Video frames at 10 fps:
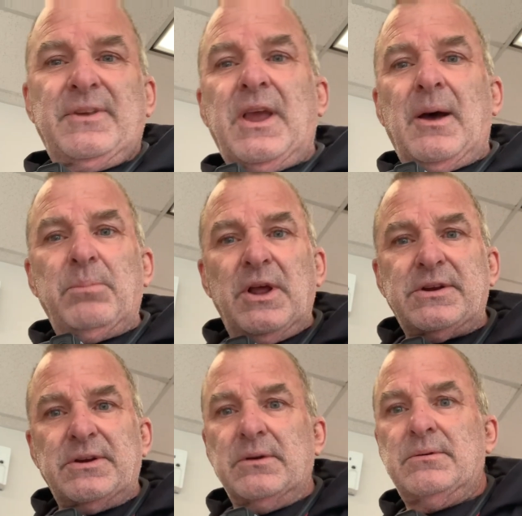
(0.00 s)
God
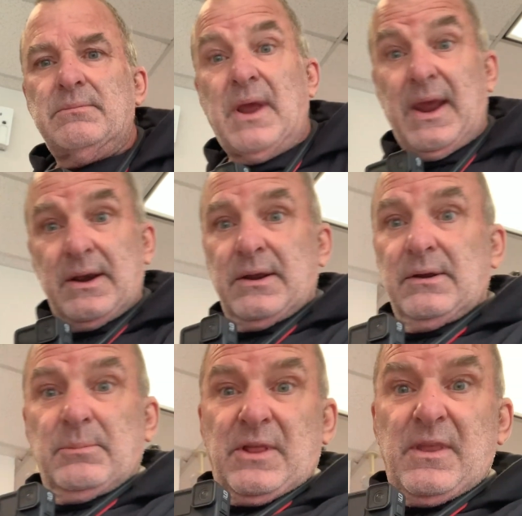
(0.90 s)
bless you and
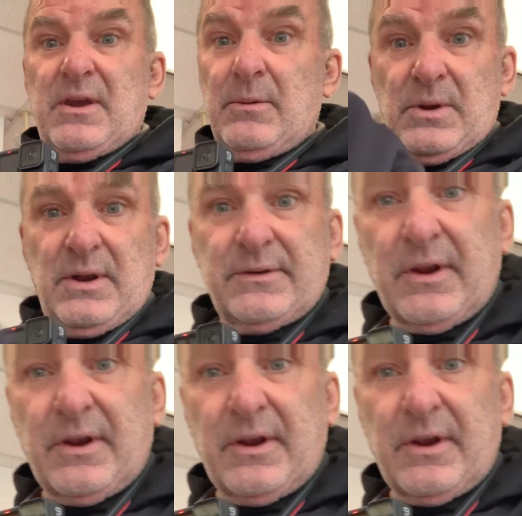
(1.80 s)
him and them and this